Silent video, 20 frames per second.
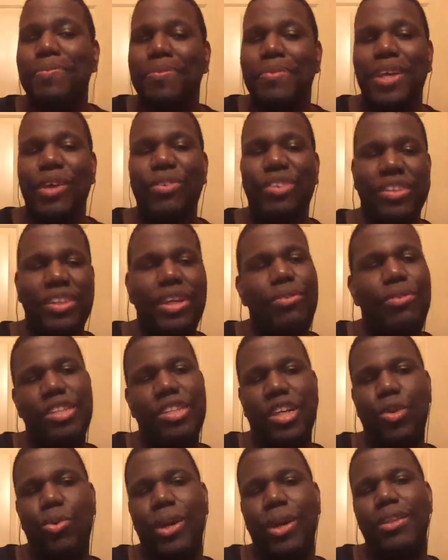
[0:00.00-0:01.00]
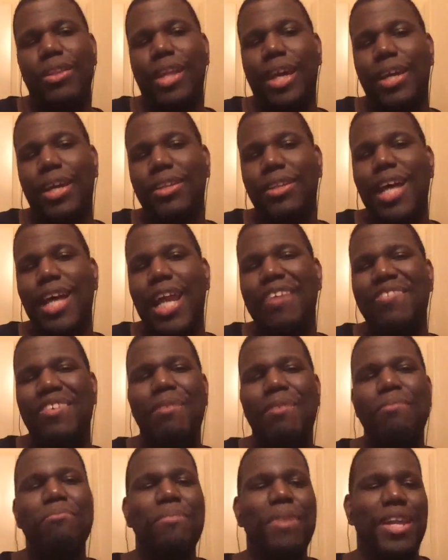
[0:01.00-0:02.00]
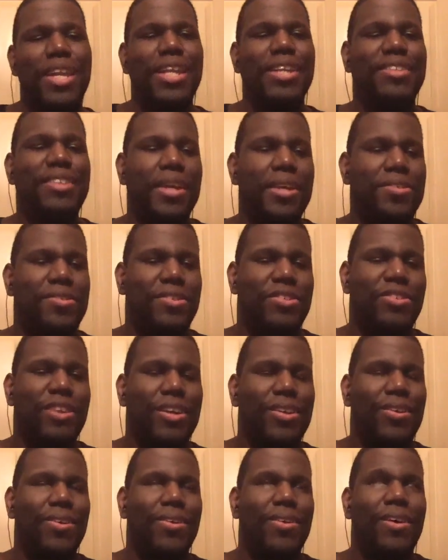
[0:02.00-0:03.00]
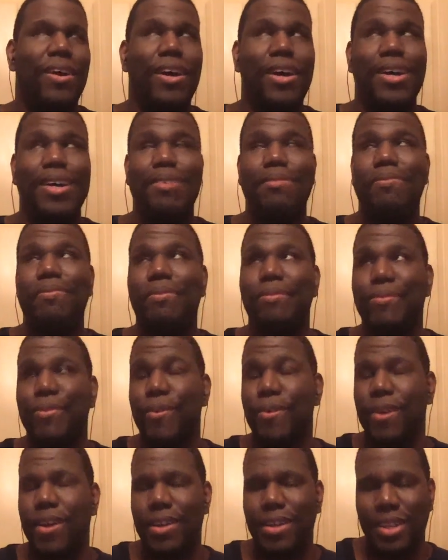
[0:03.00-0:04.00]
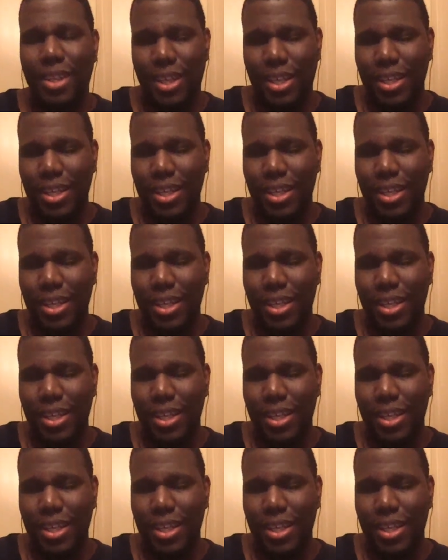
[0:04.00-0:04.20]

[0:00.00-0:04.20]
It was a quick, like not even a minute teaser trailer for it.